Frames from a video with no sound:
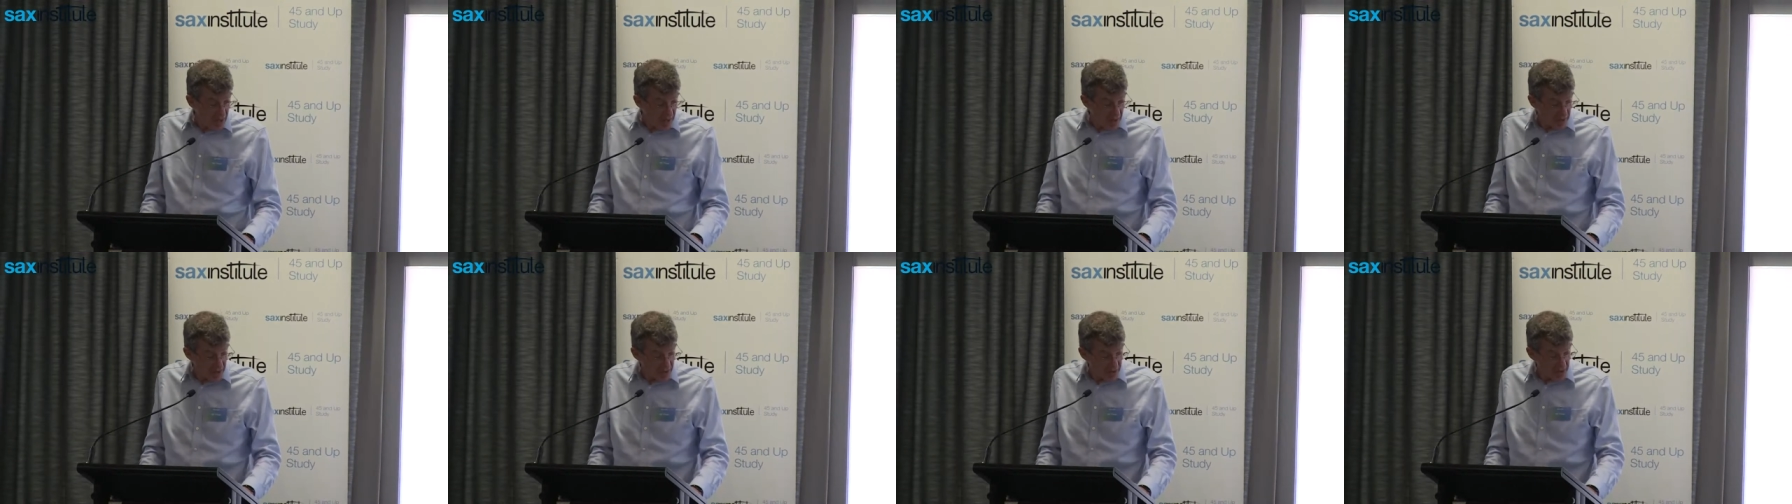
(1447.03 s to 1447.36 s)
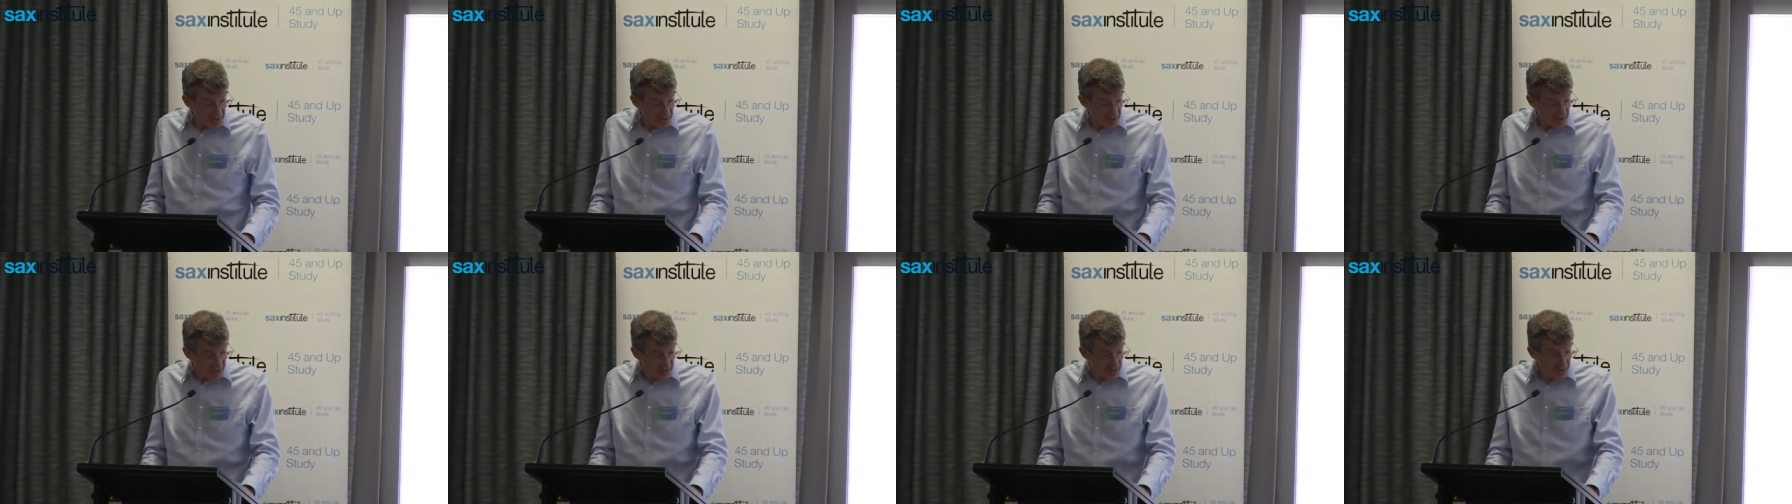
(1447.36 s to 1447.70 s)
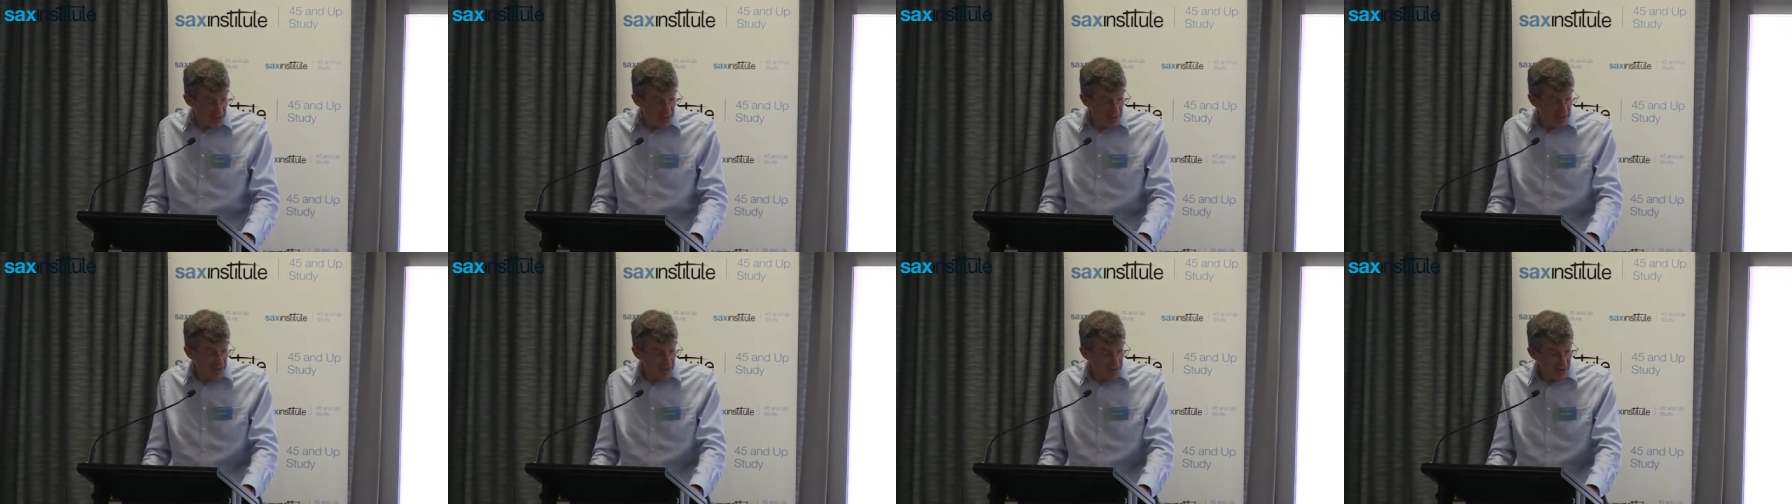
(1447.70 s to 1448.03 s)
and these are the,
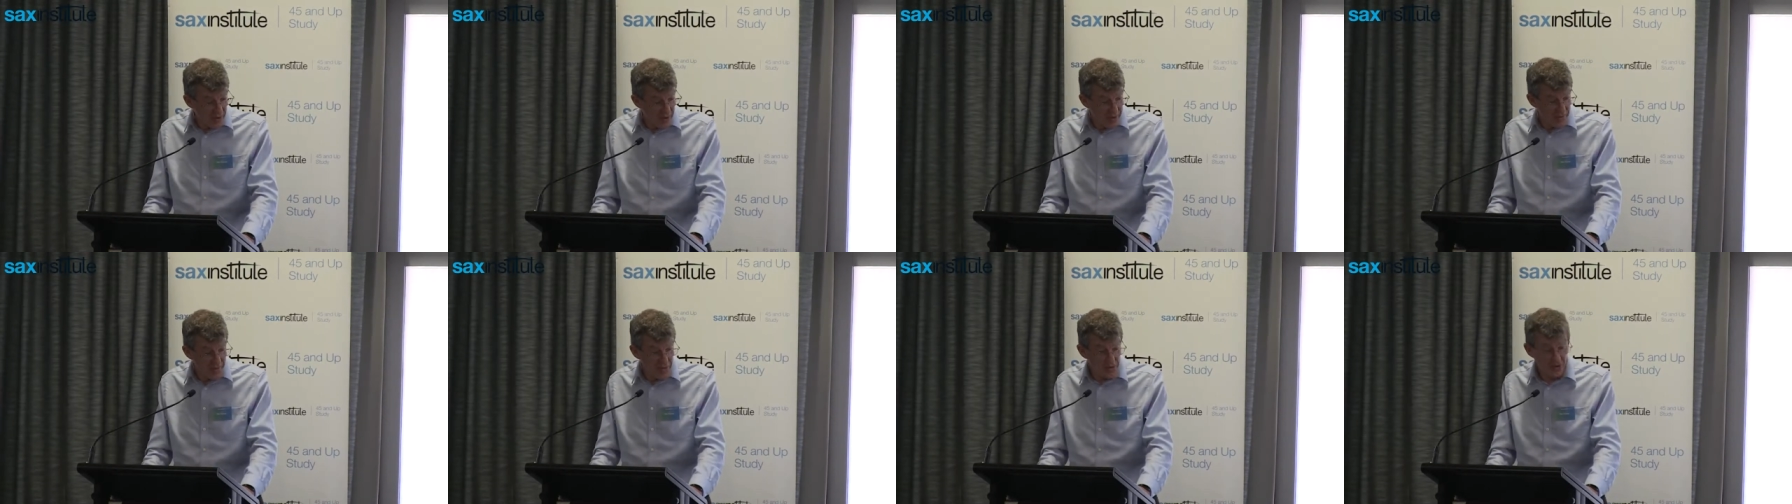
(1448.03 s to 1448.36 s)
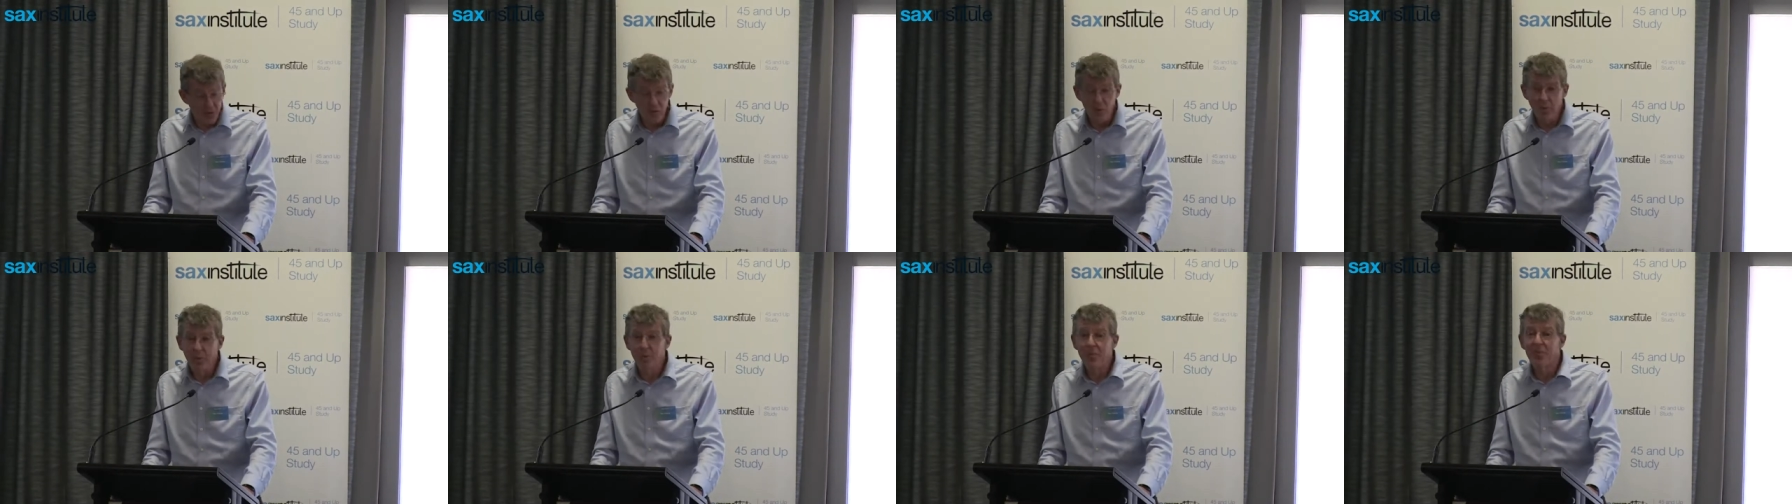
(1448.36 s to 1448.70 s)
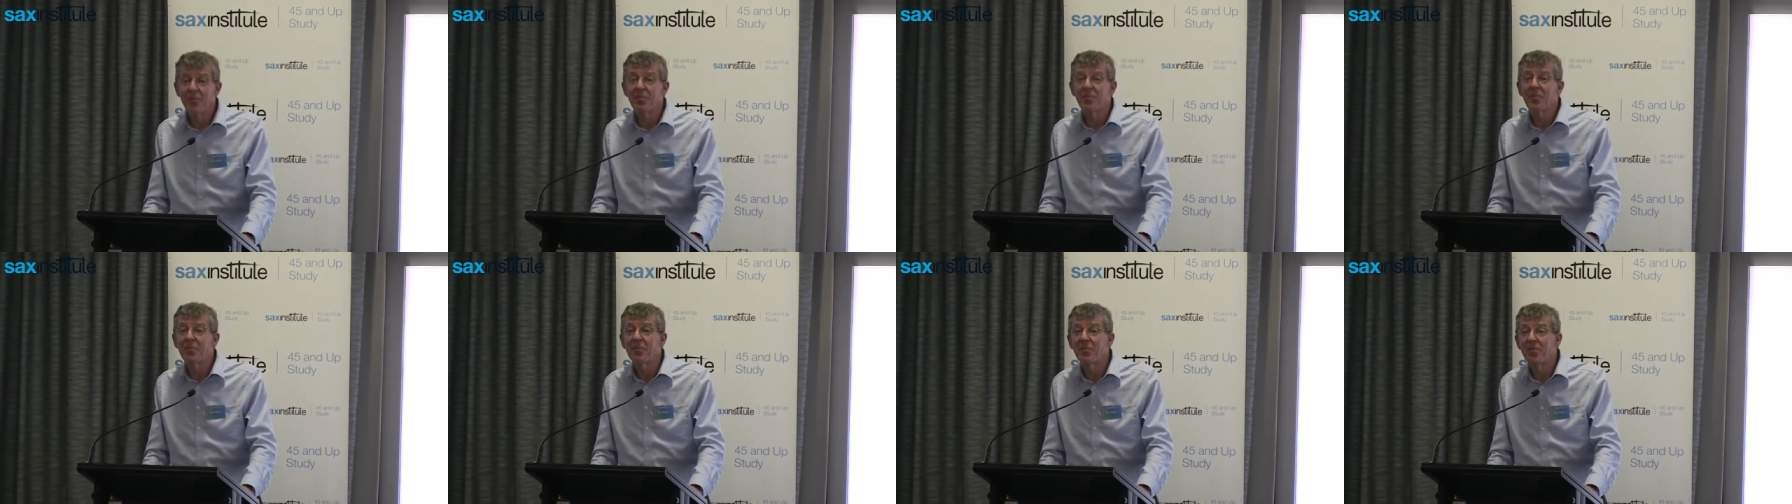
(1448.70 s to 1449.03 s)
these are the official
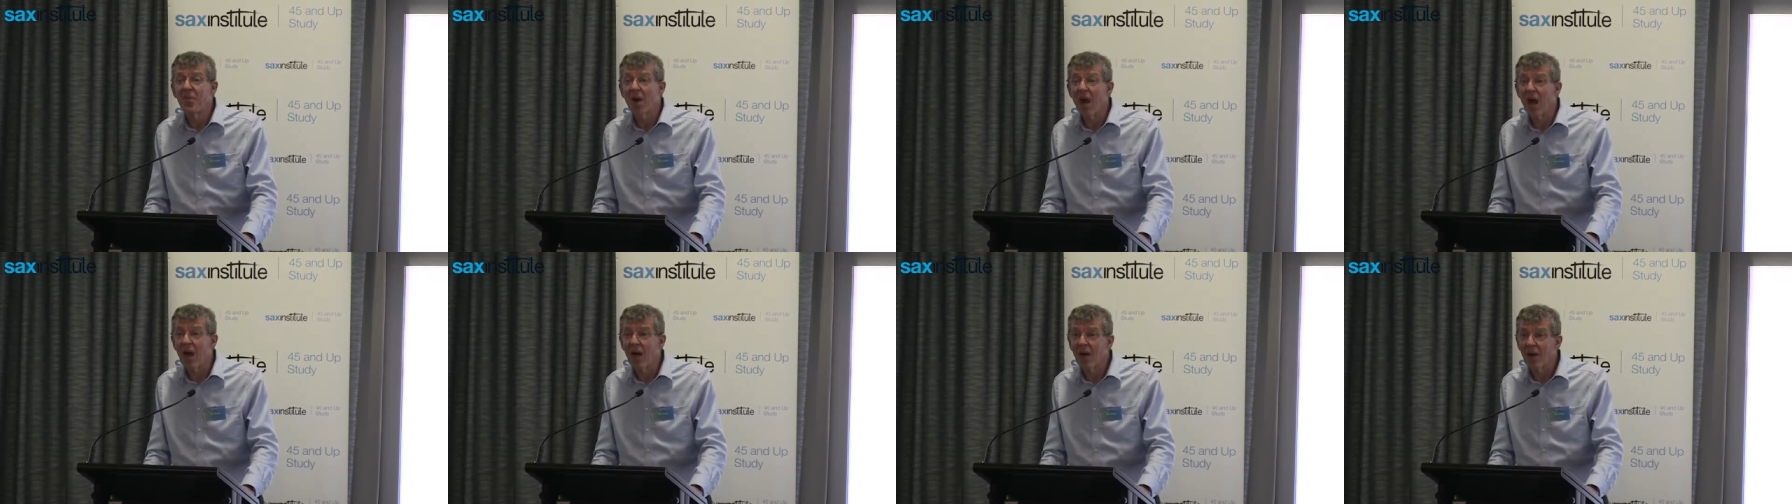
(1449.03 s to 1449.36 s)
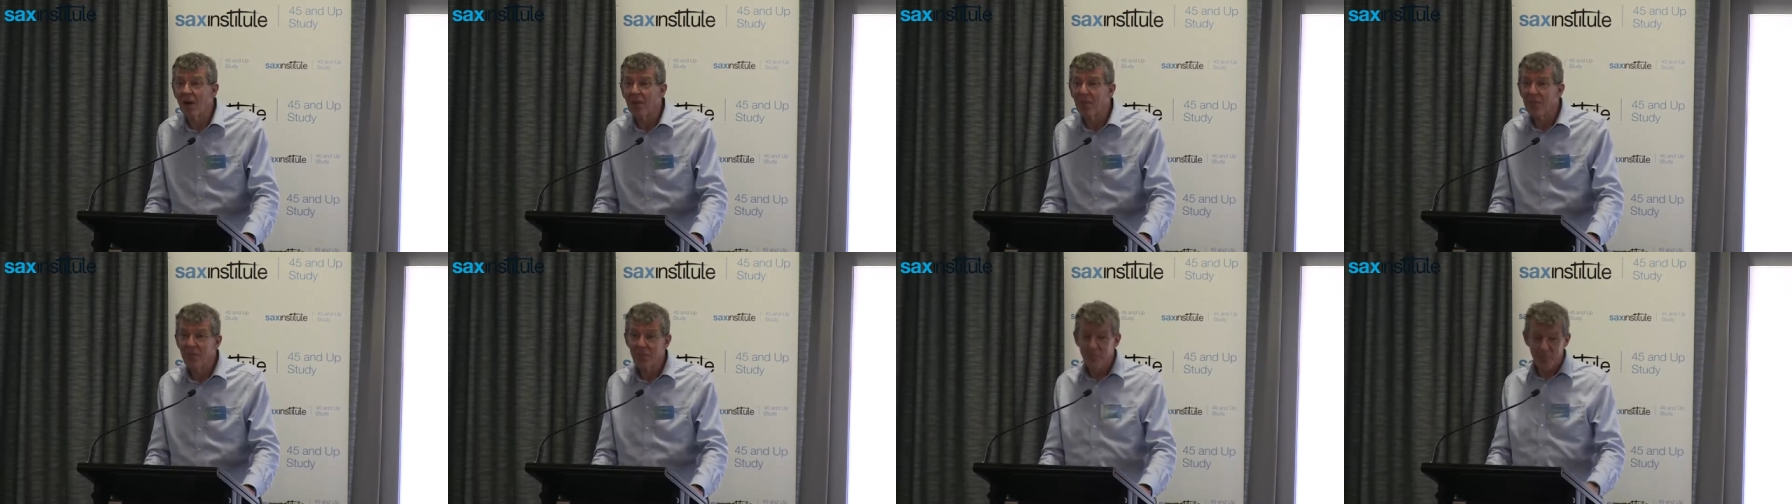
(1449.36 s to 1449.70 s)
uh,